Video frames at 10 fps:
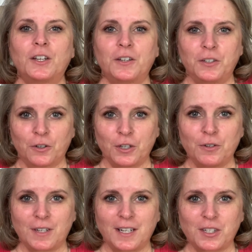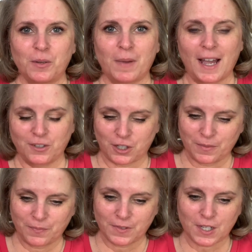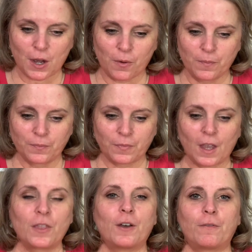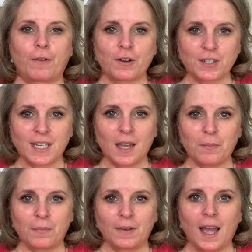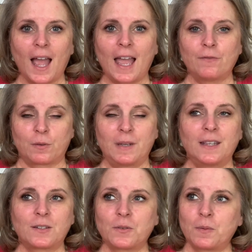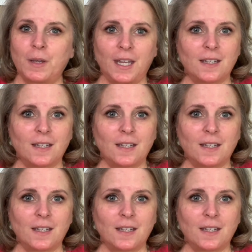you're using too much. So the first tip, and for me, this was a biggie.